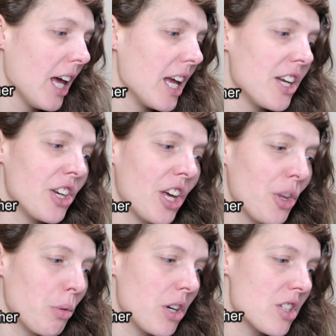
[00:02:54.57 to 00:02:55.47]
In
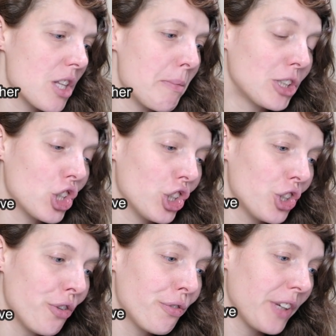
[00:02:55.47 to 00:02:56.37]
other words, the
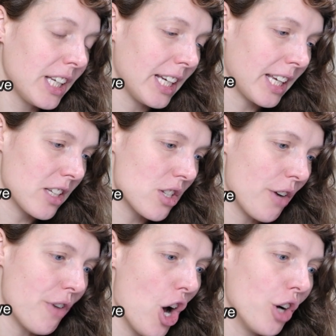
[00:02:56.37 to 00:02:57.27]
maternal feelings
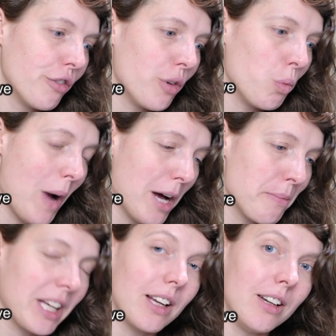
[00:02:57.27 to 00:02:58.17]
of
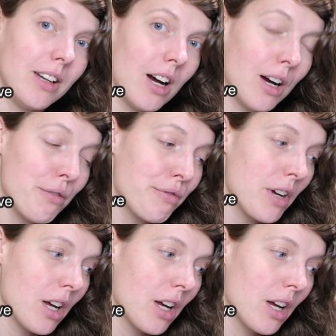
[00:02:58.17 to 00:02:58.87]
overwhelming love,